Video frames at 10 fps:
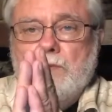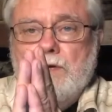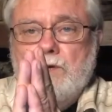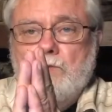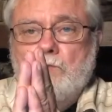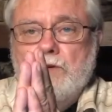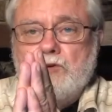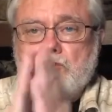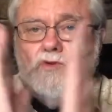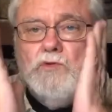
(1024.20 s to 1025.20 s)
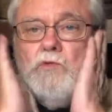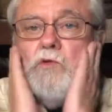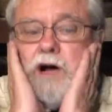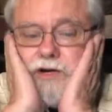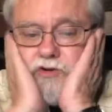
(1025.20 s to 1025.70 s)
me wish,
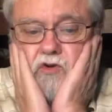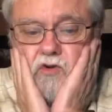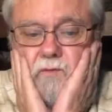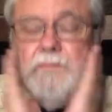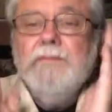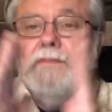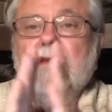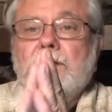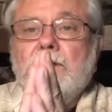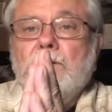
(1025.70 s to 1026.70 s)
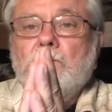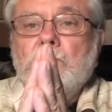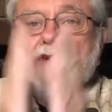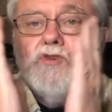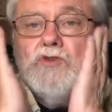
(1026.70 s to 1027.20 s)
wash,
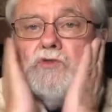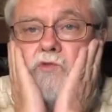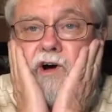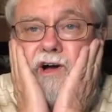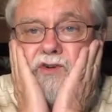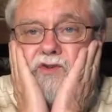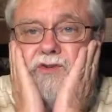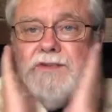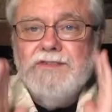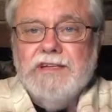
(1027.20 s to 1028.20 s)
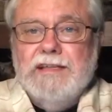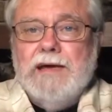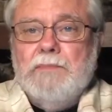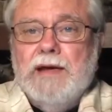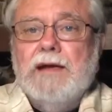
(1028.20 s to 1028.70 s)
Wish, wash, sing
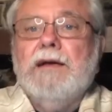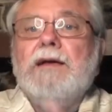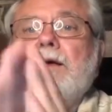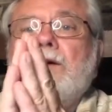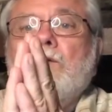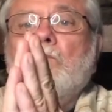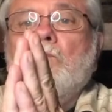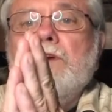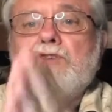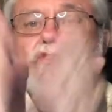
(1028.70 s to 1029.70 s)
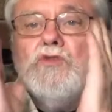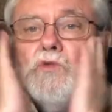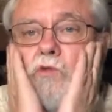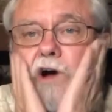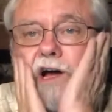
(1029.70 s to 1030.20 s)
that back. Wish,
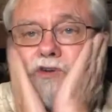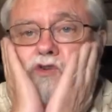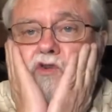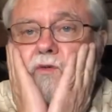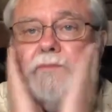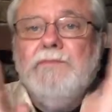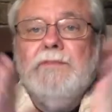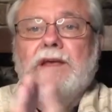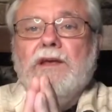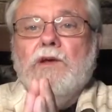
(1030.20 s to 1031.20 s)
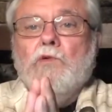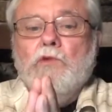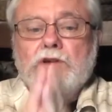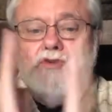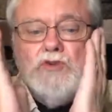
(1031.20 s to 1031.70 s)
wash,
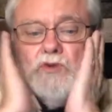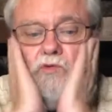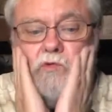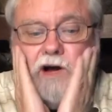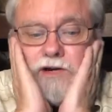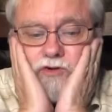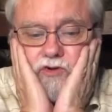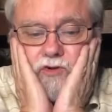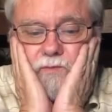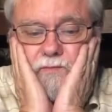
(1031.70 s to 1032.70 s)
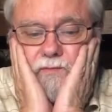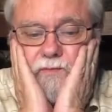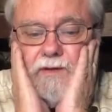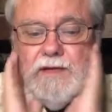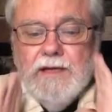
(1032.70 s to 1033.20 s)
wish, wash.
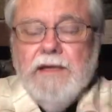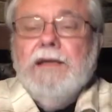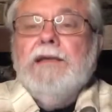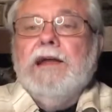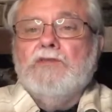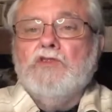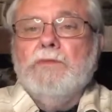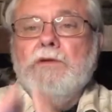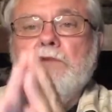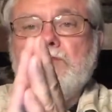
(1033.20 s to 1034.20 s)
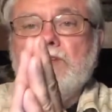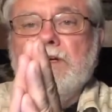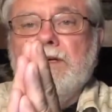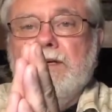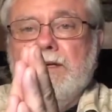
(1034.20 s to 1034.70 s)
Now show me
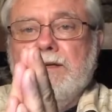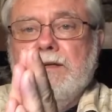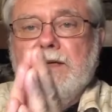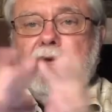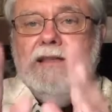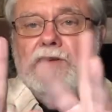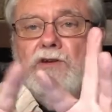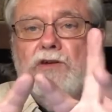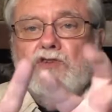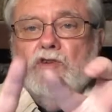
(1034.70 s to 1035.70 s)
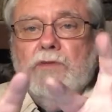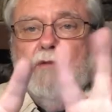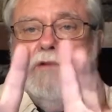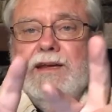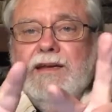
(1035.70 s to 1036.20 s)
wishing again, and then you're going to show me
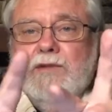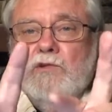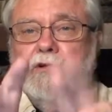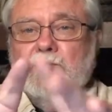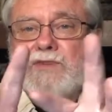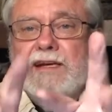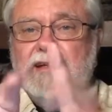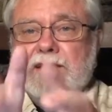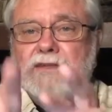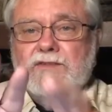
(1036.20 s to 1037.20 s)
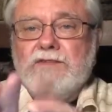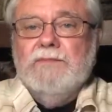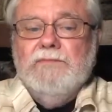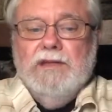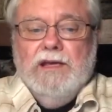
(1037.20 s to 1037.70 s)
wiggly worms like this.
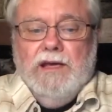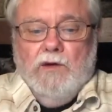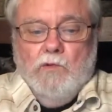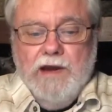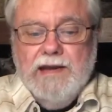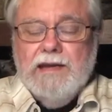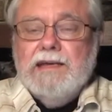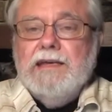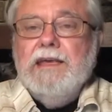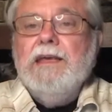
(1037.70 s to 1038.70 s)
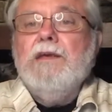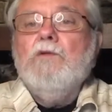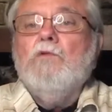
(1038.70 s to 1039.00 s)
Winkie